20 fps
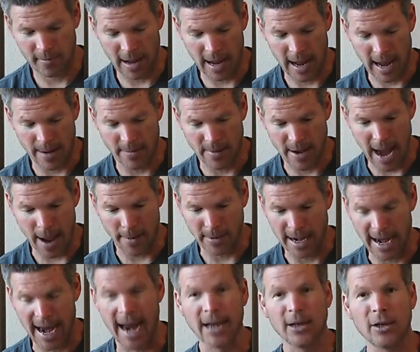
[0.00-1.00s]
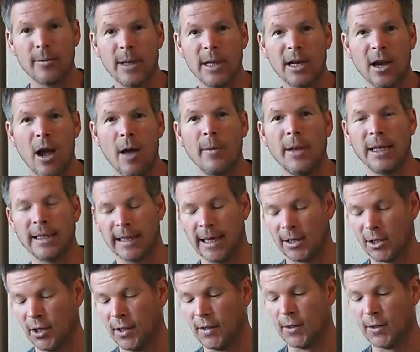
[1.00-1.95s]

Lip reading: I'd be happy to answer them in the comments section.